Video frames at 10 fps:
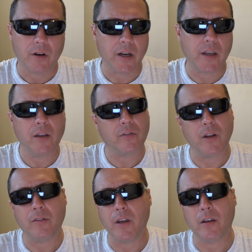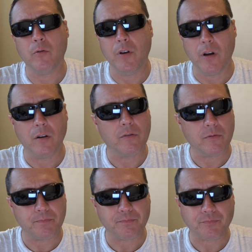I can't say thank you enough.
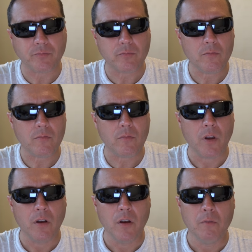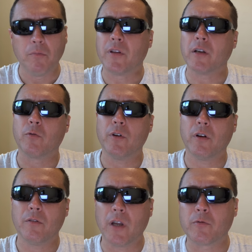But that's
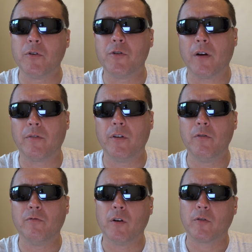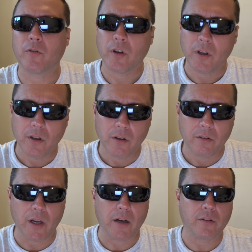what you have to do, folks.
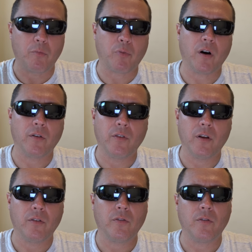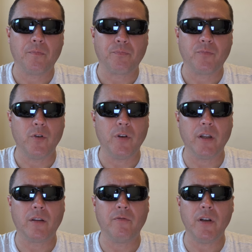that's the process to
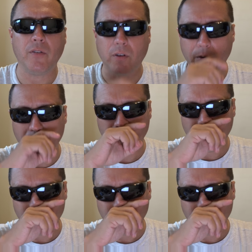get the visa.